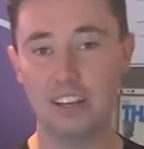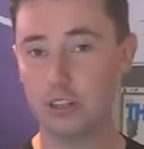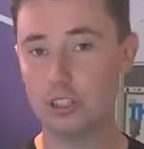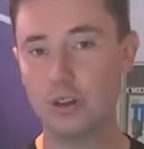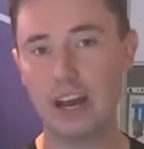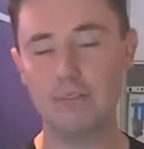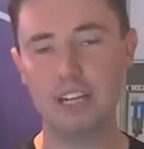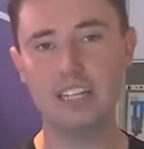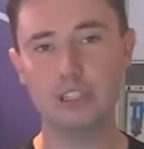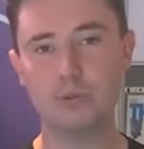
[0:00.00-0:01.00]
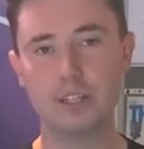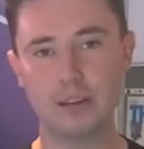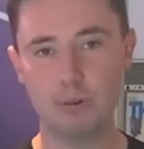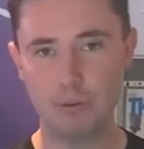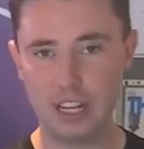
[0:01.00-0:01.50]
They'll also have a list
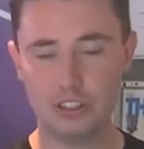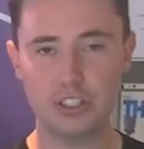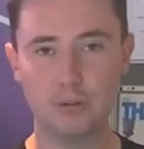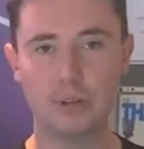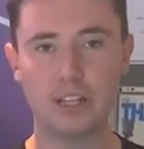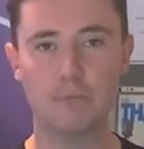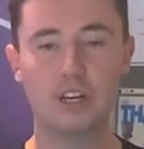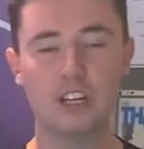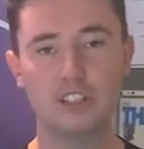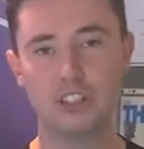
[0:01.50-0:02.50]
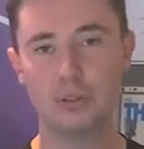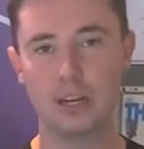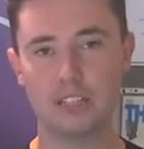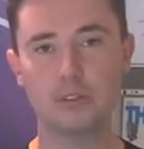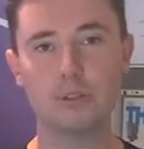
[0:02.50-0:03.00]
with them, a register with them, just
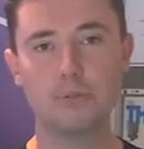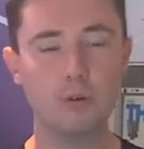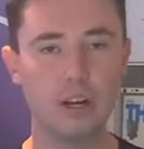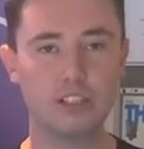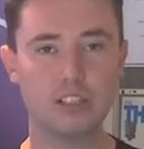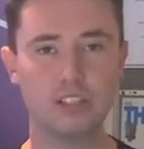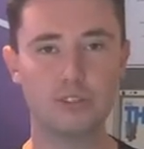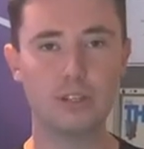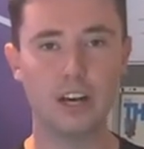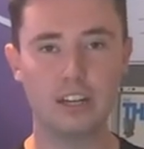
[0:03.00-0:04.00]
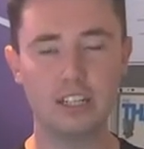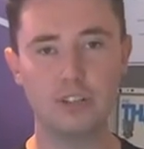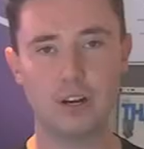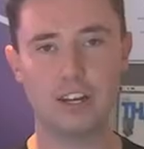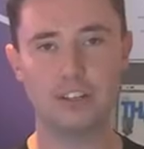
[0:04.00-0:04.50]
to ask you some questions
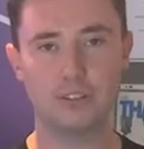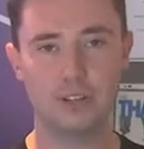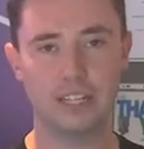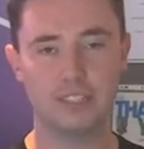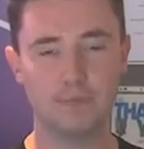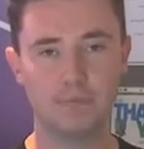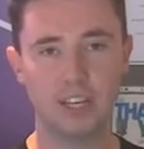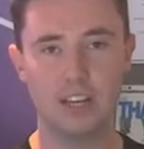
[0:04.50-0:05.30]
regarding track and trace.